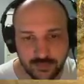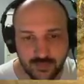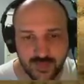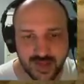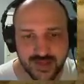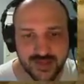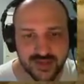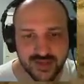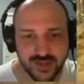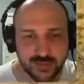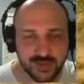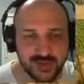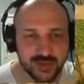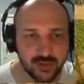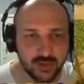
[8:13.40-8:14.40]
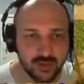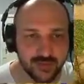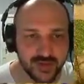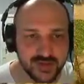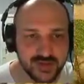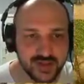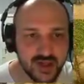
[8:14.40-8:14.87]
He's just going to be chilling on
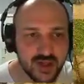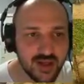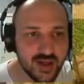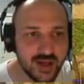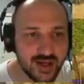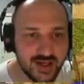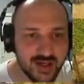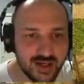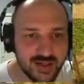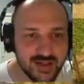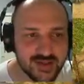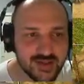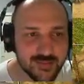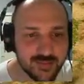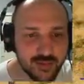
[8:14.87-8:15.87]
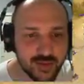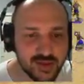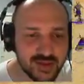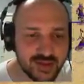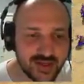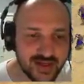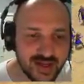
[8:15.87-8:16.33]
this. And it is
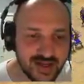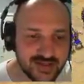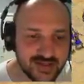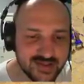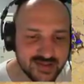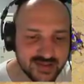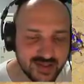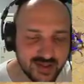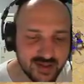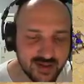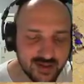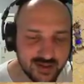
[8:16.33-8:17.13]
important that he has this uh,